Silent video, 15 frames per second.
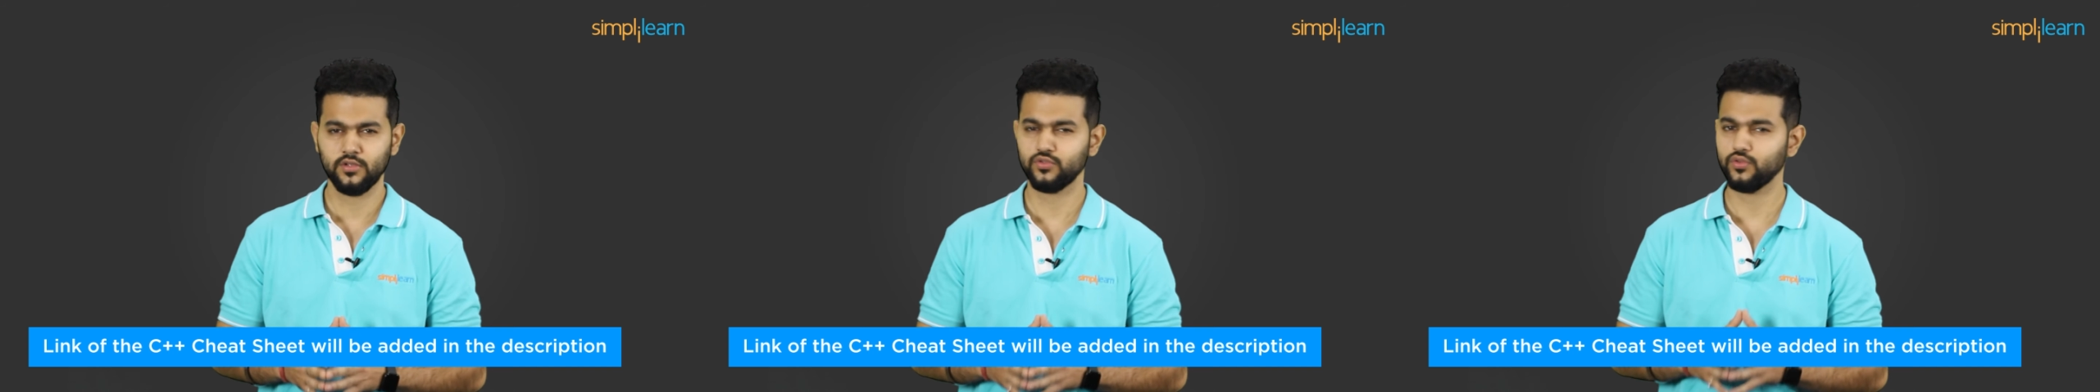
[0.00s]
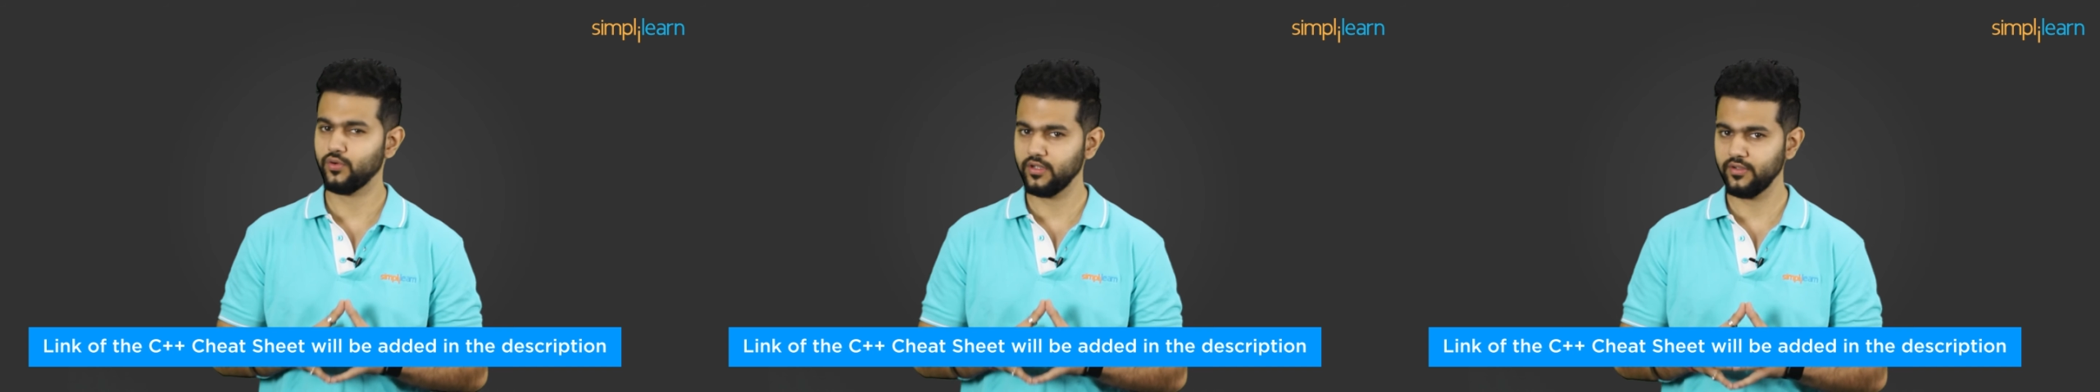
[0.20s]

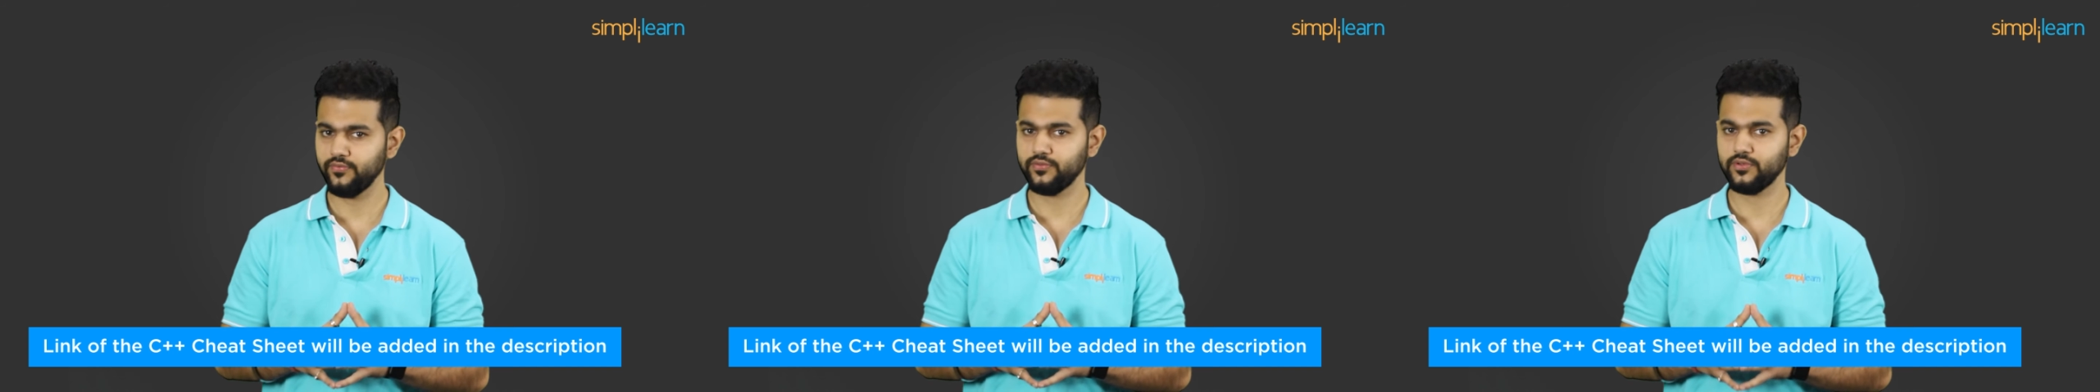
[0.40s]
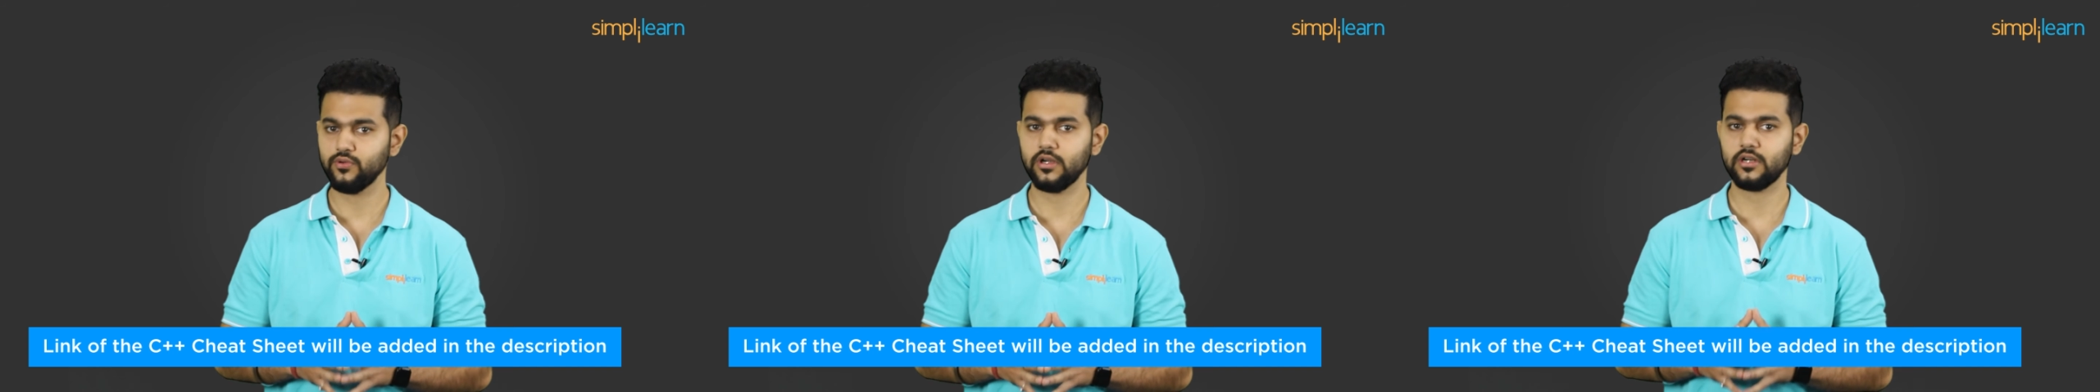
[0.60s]
So
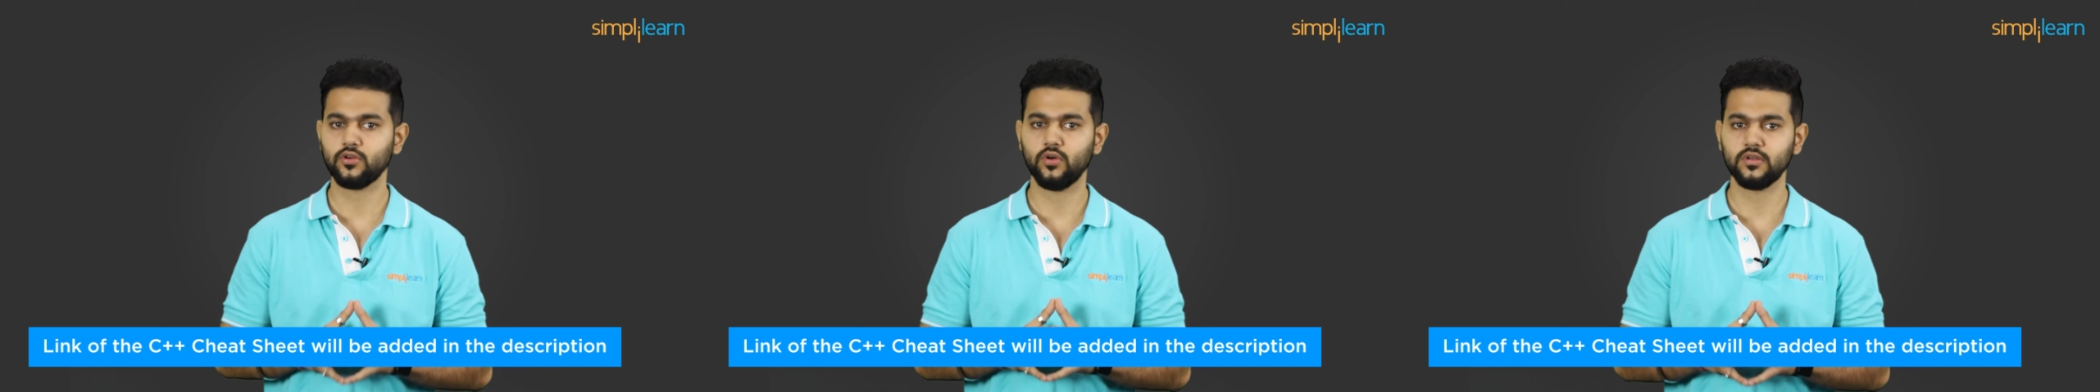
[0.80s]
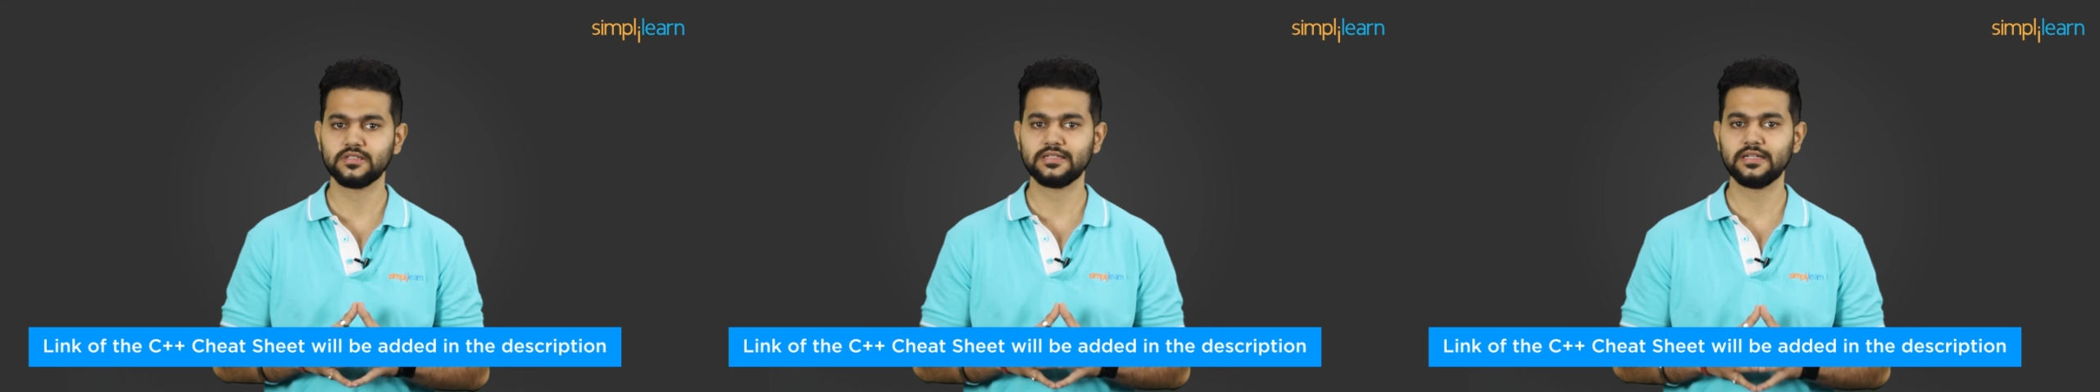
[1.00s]
if you are
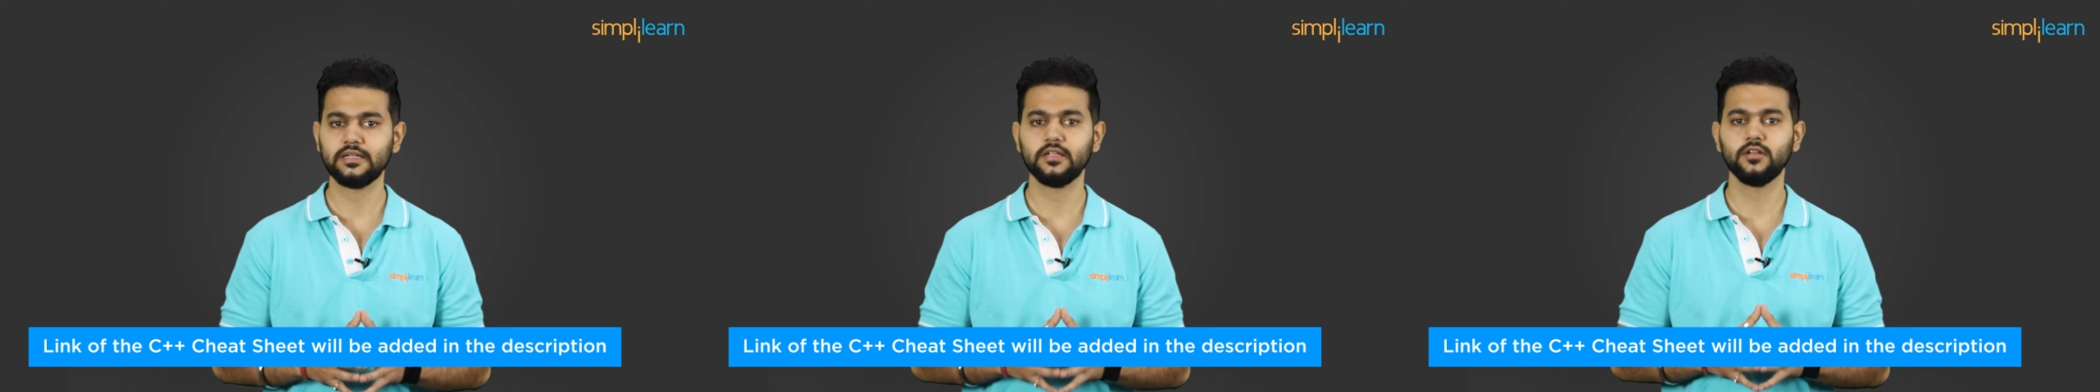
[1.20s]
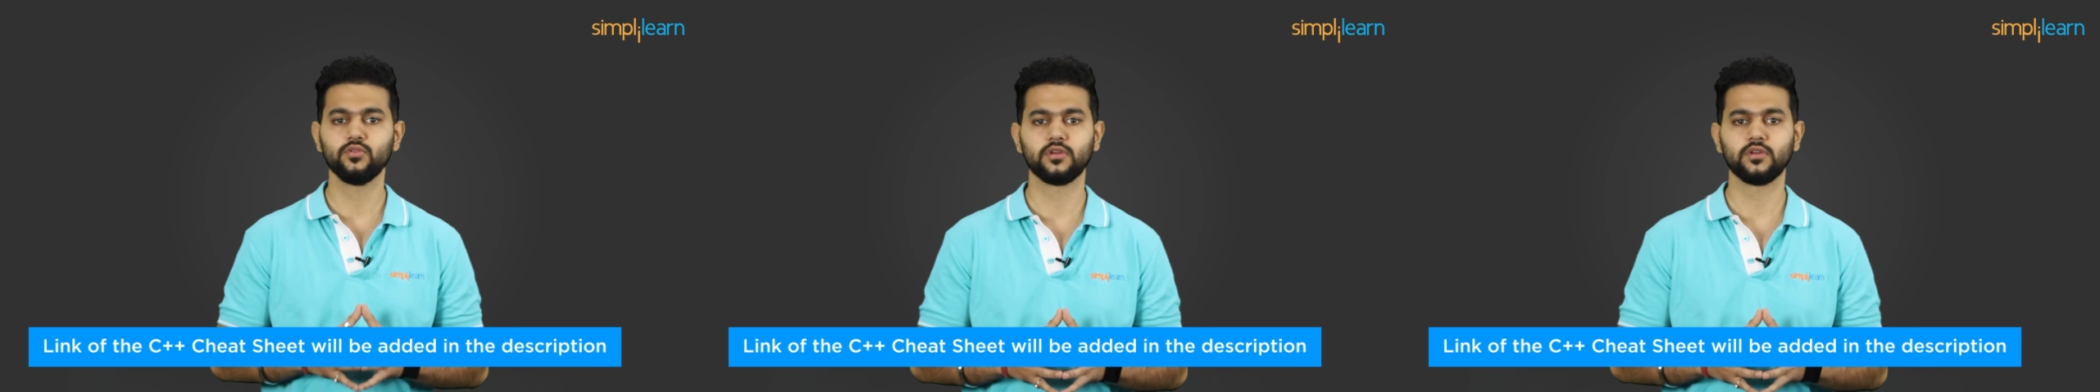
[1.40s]
constantly